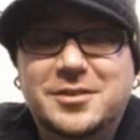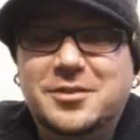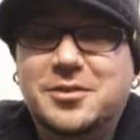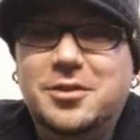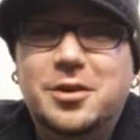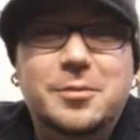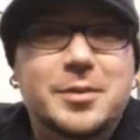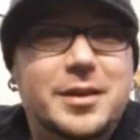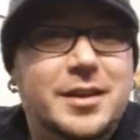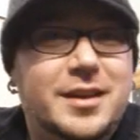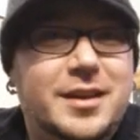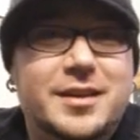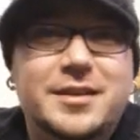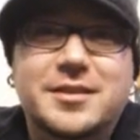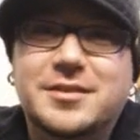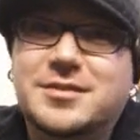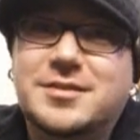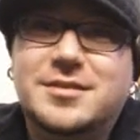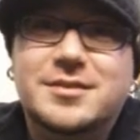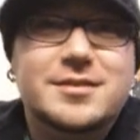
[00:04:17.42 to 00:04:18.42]
Nobody
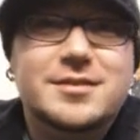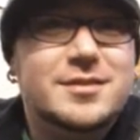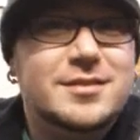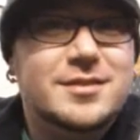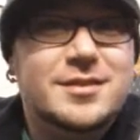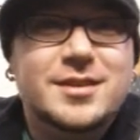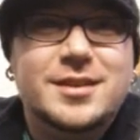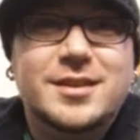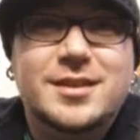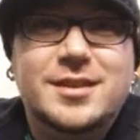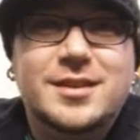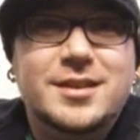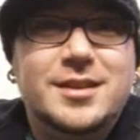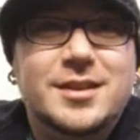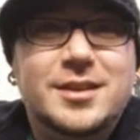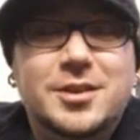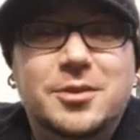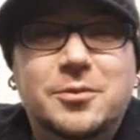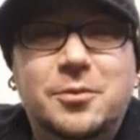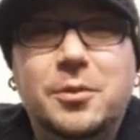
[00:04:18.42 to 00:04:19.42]
cares.
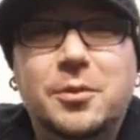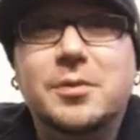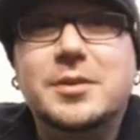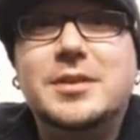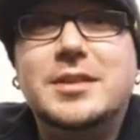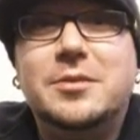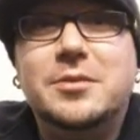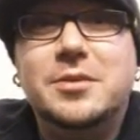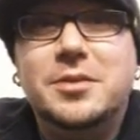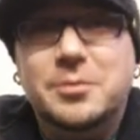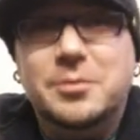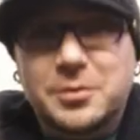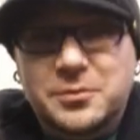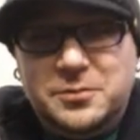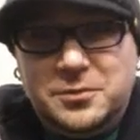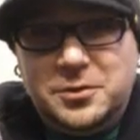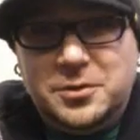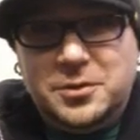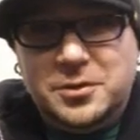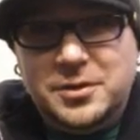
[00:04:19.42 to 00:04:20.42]
We were done with you
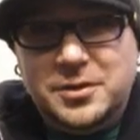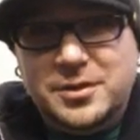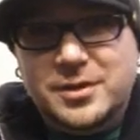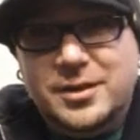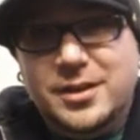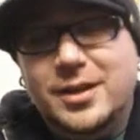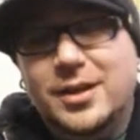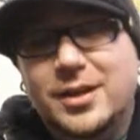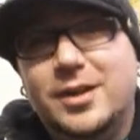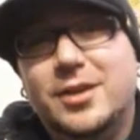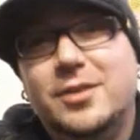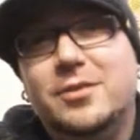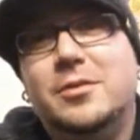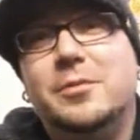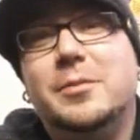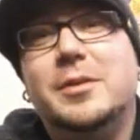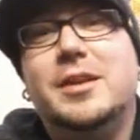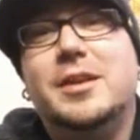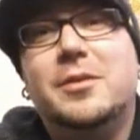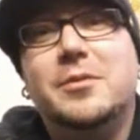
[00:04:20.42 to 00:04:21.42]
before.
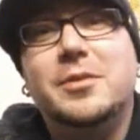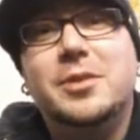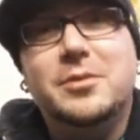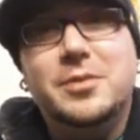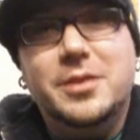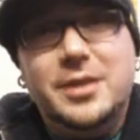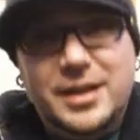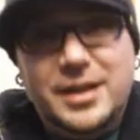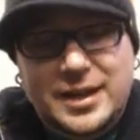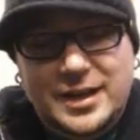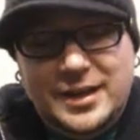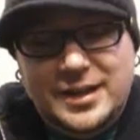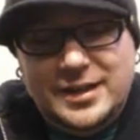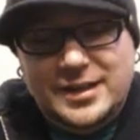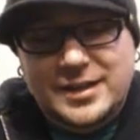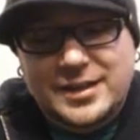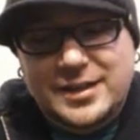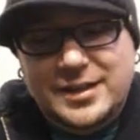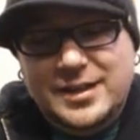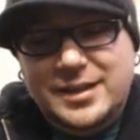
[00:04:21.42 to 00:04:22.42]
We'll be done with you
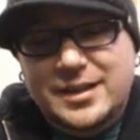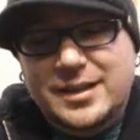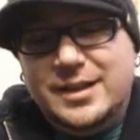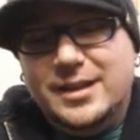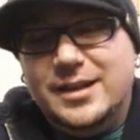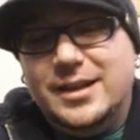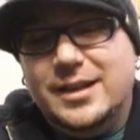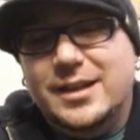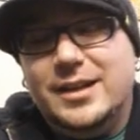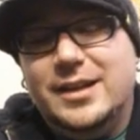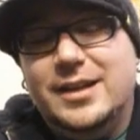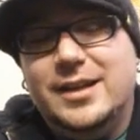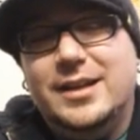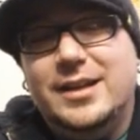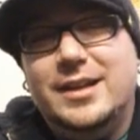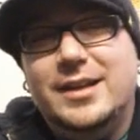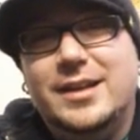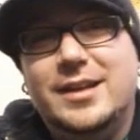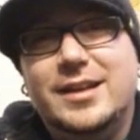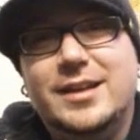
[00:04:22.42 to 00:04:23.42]
again.
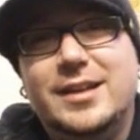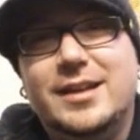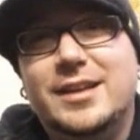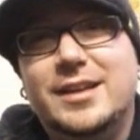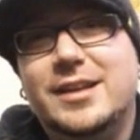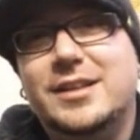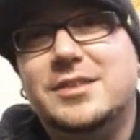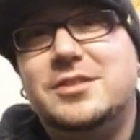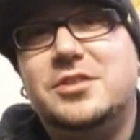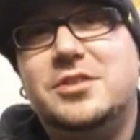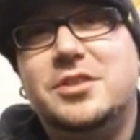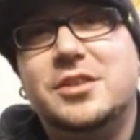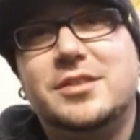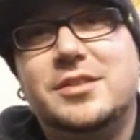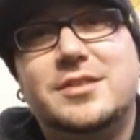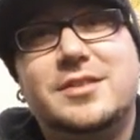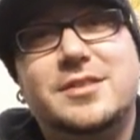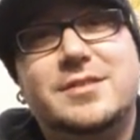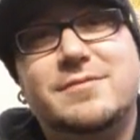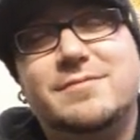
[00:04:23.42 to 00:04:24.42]
It's
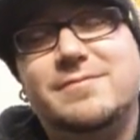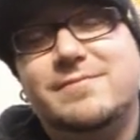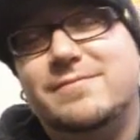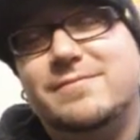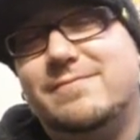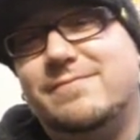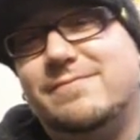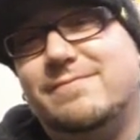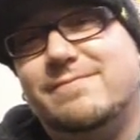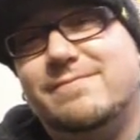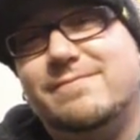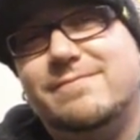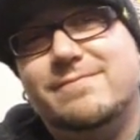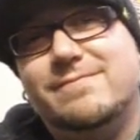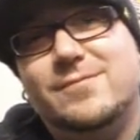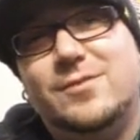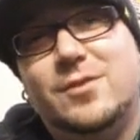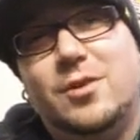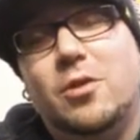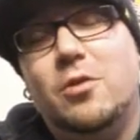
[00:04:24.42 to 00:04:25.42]
just
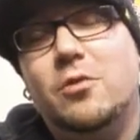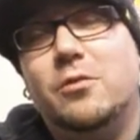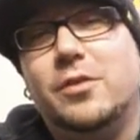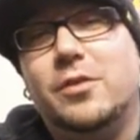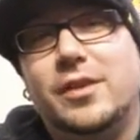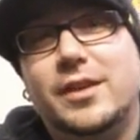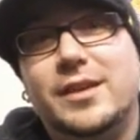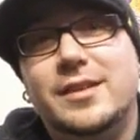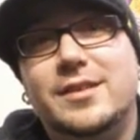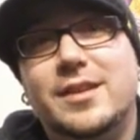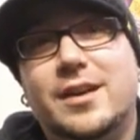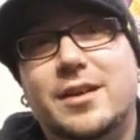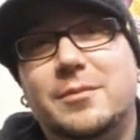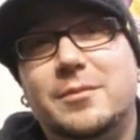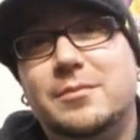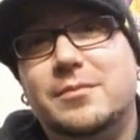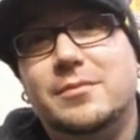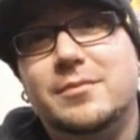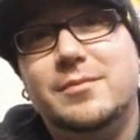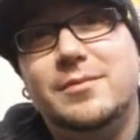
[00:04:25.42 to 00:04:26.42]
overly
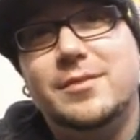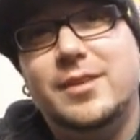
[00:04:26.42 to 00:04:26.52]
dumb.